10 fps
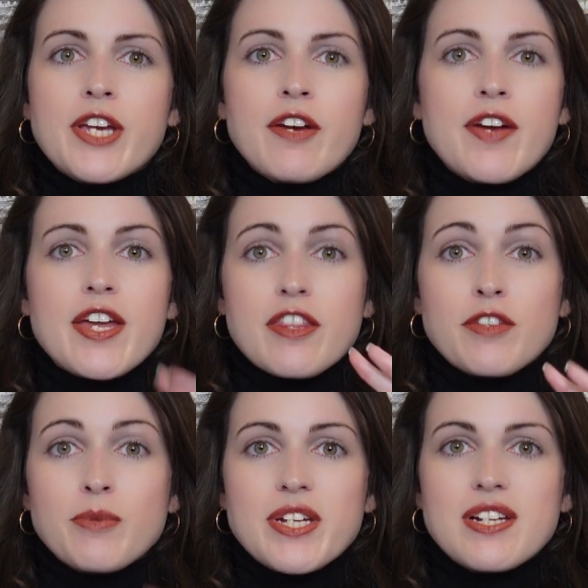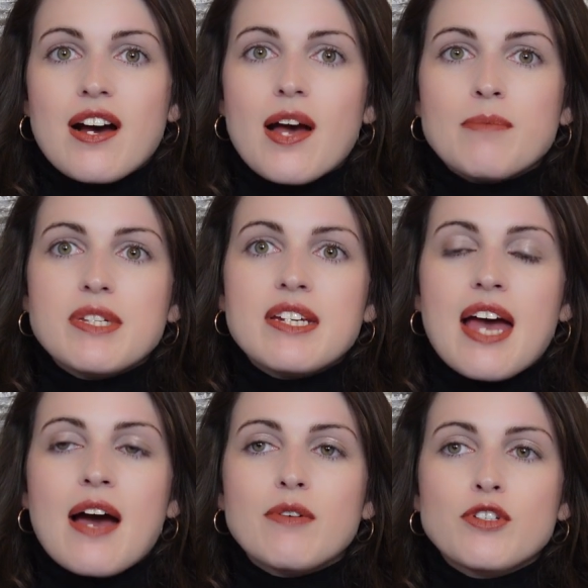carry it 3 times
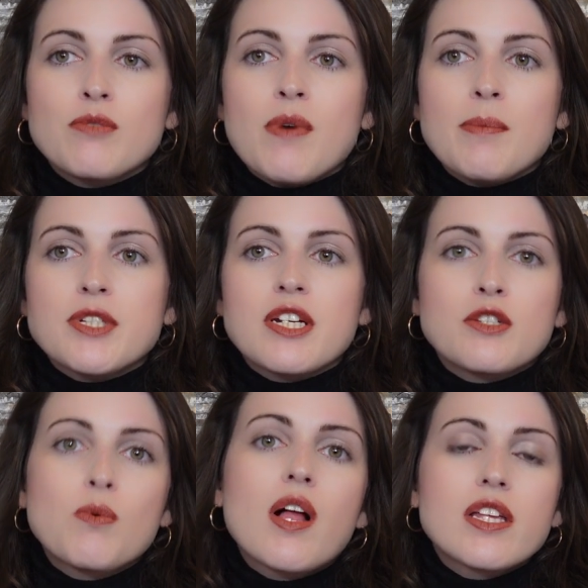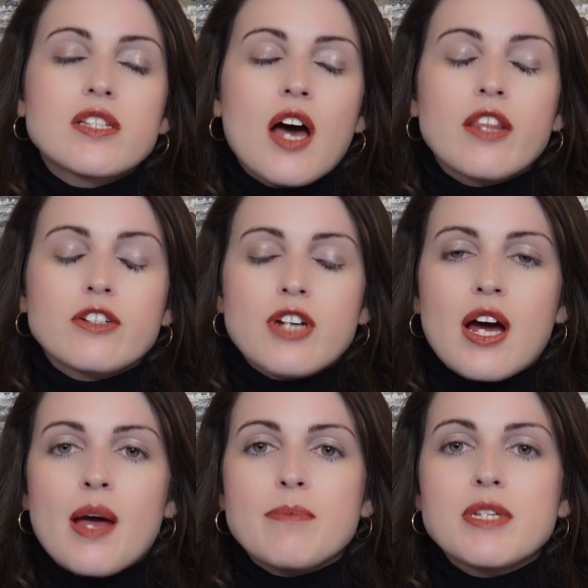now to Wimbledon, as well as other
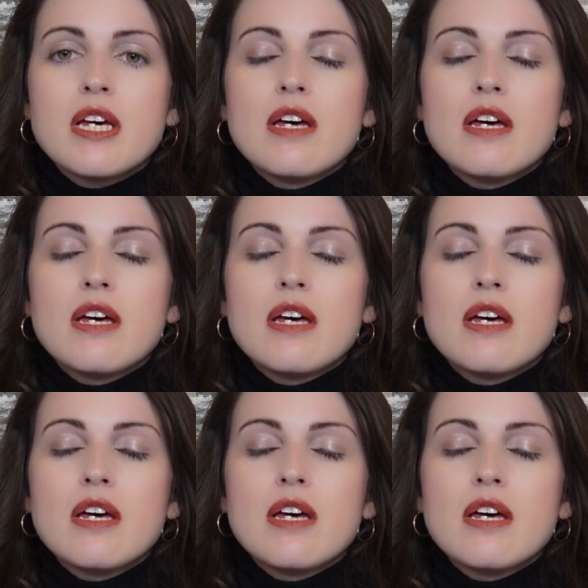times.